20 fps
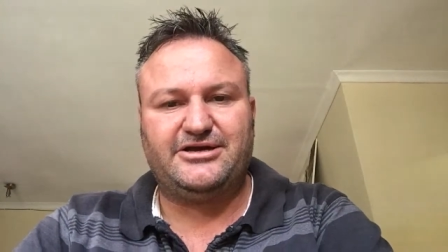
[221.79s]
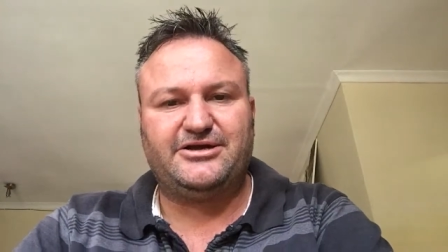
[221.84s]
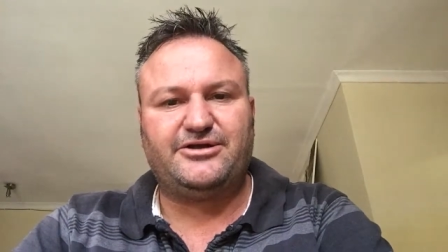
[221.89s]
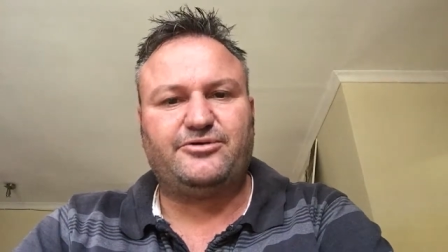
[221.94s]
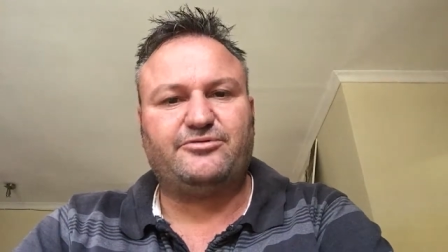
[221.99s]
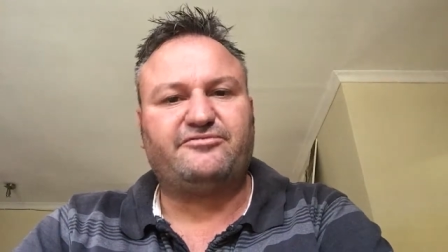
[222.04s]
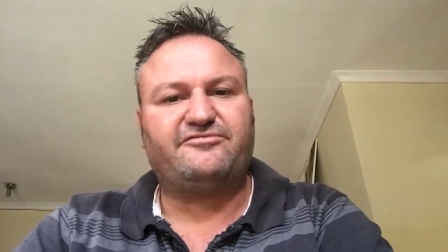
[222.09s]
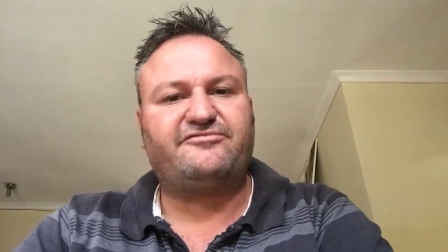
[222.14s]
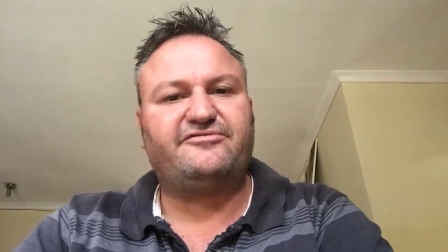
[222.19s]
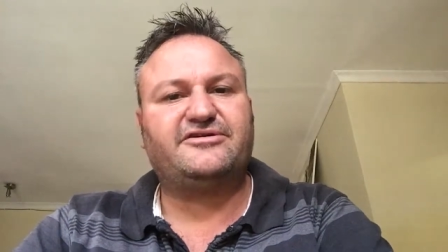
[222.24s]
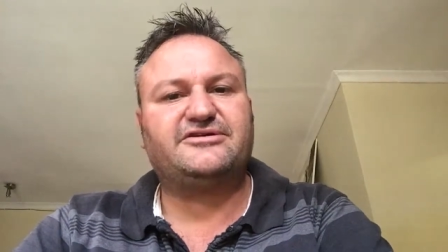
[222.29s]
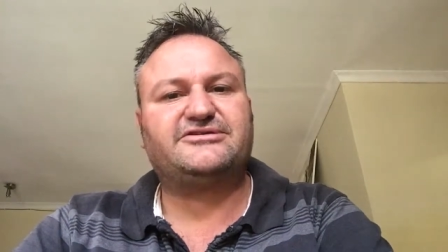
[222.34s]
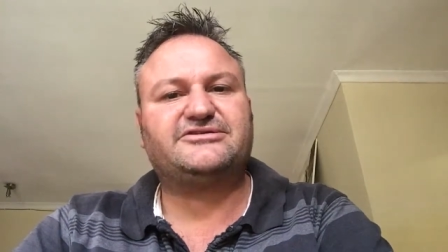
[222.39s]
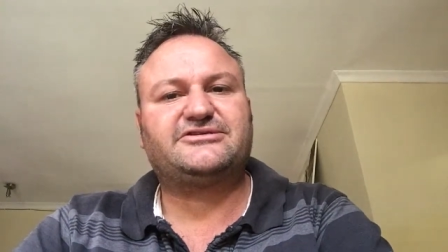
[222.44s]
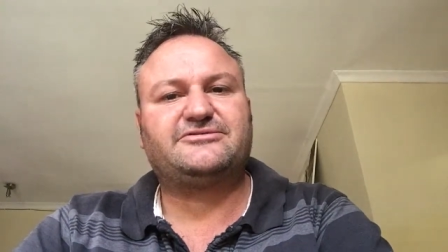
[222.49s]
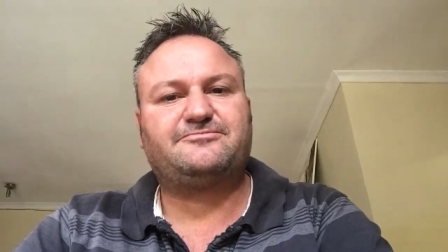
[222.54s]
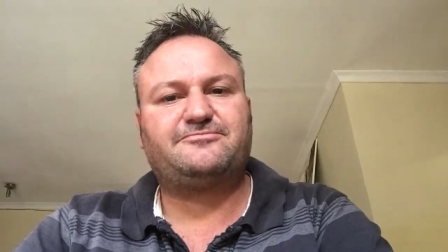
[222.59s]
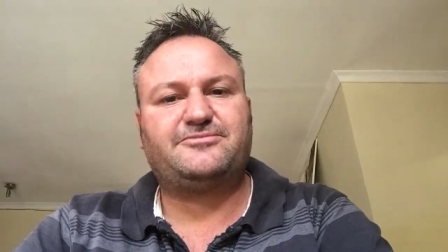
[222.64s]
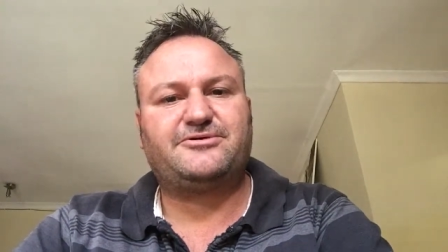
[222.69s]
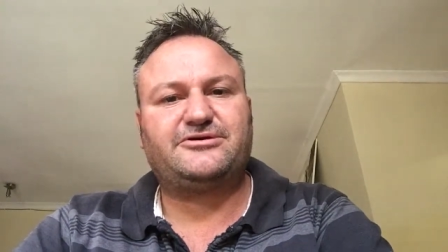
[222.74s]
Your
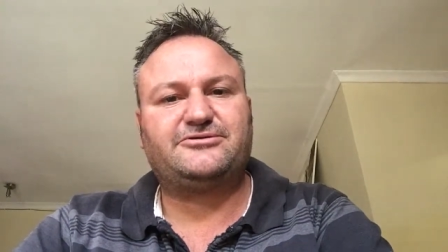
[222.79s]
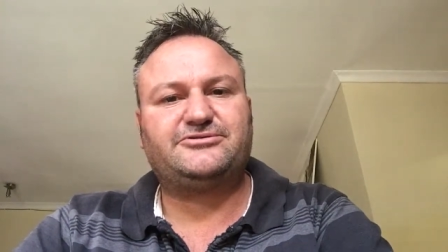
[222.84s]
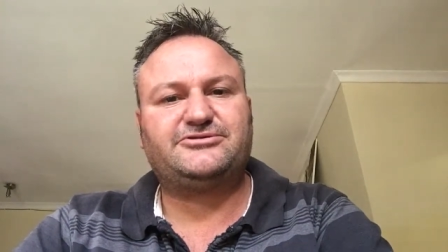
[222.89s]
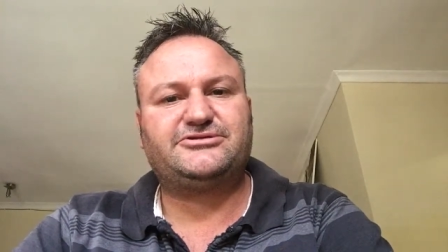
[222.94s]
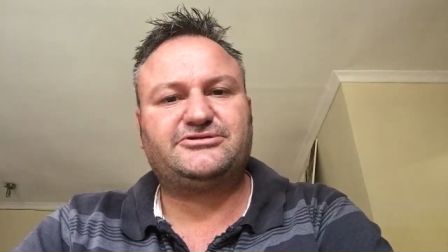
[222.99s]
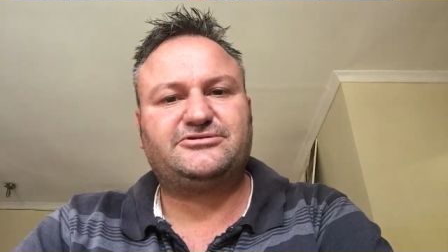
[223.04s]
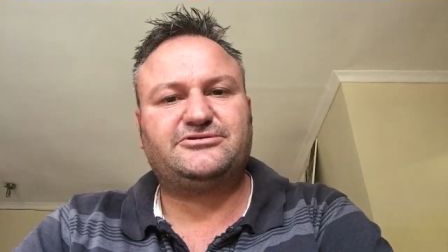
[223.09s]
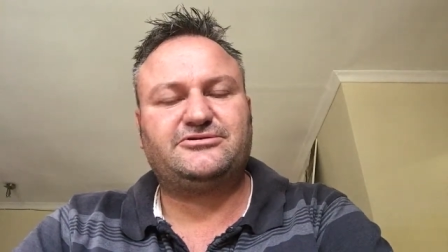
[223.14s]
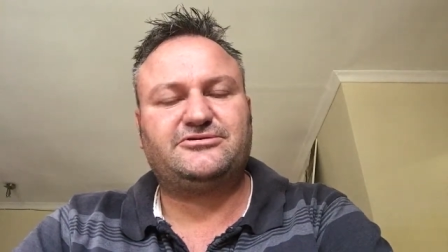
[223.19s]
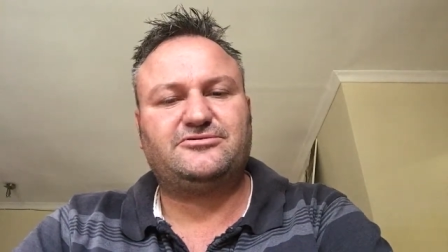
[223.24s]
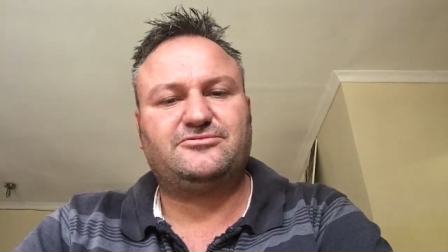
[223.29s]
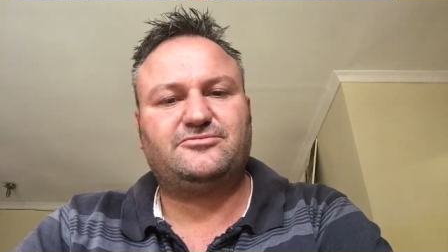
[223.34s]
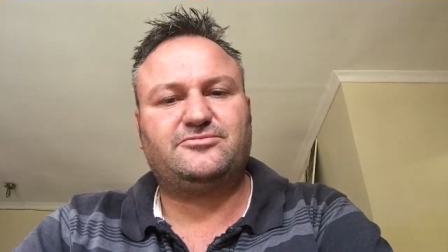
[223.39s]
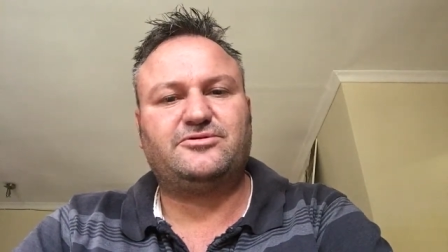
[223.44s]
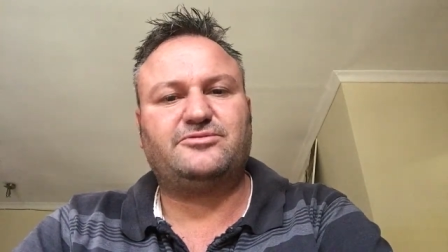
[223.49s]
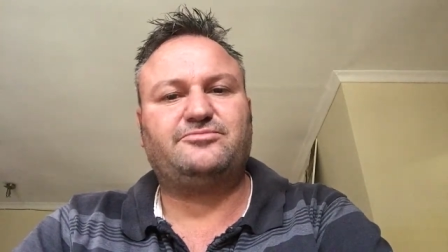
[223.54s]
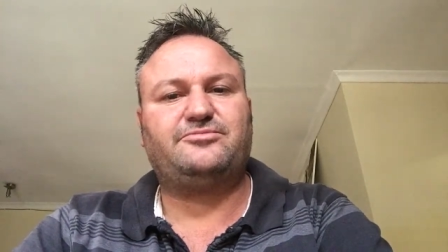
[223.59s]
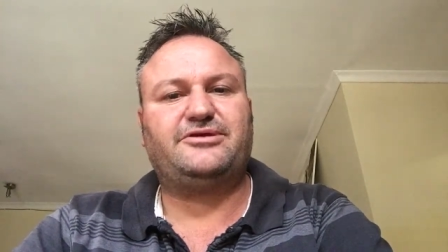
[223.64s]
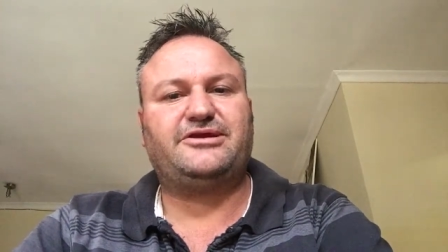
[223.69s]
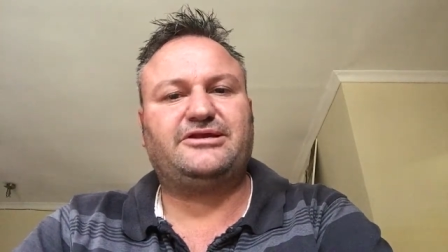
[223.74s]
first approach
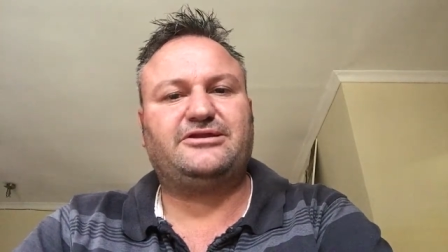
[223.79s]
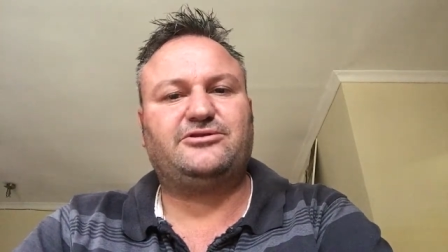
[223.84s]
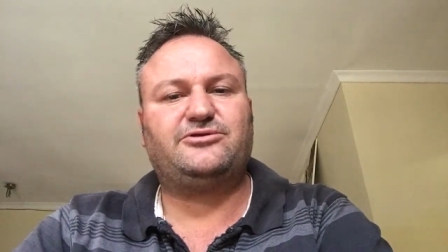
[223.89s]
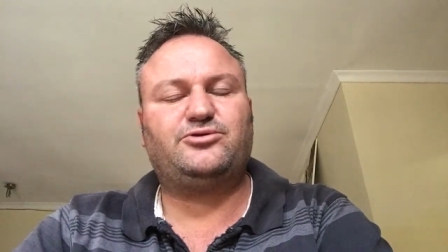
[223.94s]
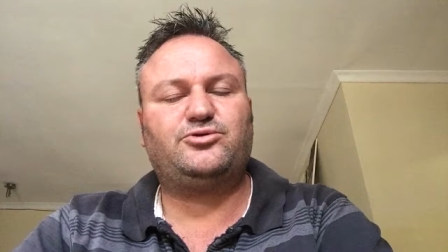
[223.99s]
will be